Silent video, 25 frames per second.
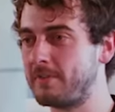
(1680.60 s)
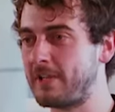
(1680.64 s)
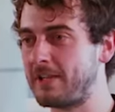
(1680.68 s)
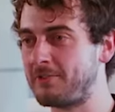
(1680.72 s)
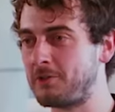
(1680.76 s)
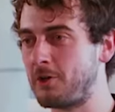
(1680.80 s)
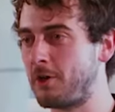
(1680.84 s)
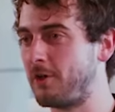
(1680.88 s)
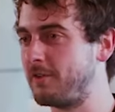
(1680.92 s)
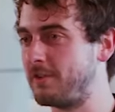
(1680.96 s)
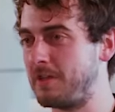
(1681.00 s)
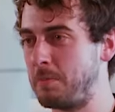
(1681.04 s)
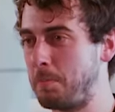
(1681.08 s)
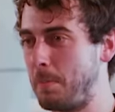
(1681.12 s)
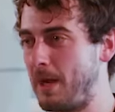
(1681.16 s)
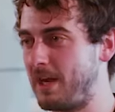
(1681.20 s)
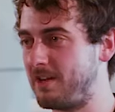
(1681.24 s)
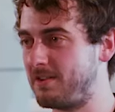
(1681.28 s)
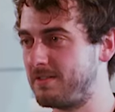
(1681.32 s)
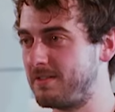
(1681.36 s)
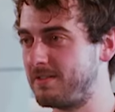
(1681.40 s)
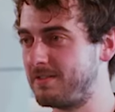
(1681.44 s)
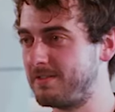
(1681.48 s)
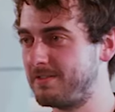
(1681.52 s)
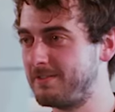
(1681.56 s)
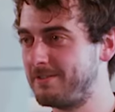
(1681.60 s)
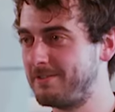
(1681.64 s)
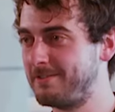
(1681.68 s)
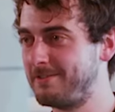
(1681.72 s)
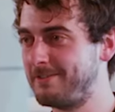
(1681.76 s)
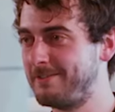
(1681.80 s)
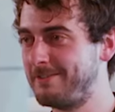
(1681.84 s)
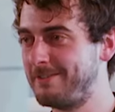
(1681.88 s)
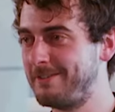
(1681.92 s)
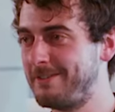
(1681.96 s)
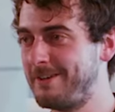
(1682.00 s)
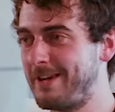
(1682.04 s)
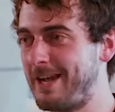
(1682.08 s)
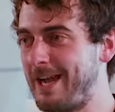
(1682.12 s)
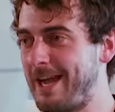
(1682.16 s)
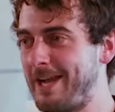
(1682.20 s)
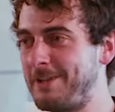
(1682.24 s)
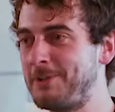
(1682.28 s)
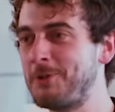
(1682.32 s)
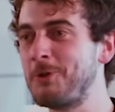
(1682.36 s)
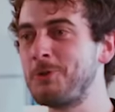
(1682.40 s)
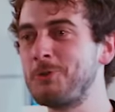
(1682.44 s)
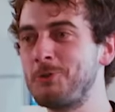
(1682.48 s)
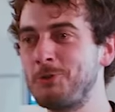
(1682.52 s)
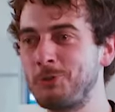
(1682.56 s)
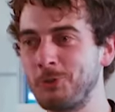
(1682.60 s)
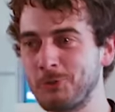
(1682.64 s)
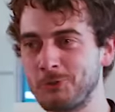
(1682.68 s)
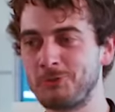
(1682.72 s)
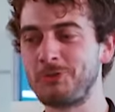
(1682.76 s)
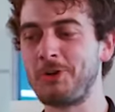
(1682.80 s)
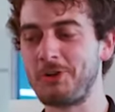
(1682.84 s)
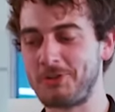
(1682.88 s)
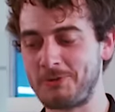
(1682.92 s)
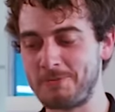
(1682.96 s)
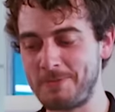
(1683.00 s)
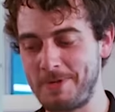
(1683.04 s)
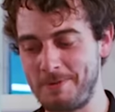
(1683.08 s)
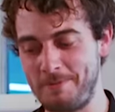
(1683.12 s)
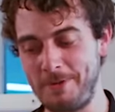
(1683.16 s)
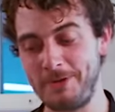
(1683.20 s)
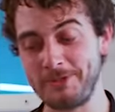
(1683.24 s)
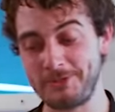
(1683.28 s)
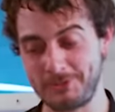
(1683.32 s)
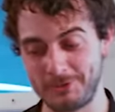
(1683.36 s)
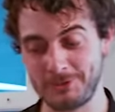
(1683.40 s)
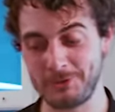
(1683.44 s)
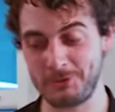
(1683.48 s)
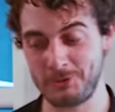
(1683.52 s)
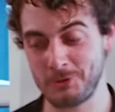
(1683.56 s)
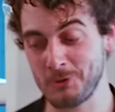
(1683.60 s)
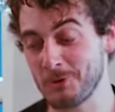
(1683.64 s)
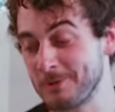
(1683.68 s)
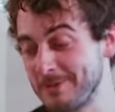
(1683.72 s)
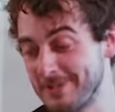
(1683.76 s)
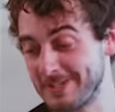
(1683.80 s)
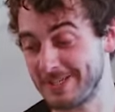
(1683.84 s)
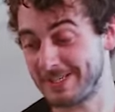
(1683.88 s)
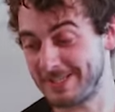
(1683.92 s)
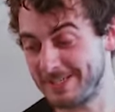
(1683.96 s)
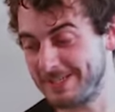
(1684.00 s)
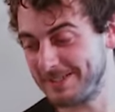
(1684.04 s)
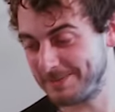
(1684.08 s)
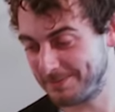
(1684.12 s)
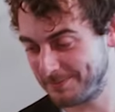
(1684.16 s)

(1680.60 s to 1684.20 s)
that's a landing page. I know you don't trust me, but you'll see.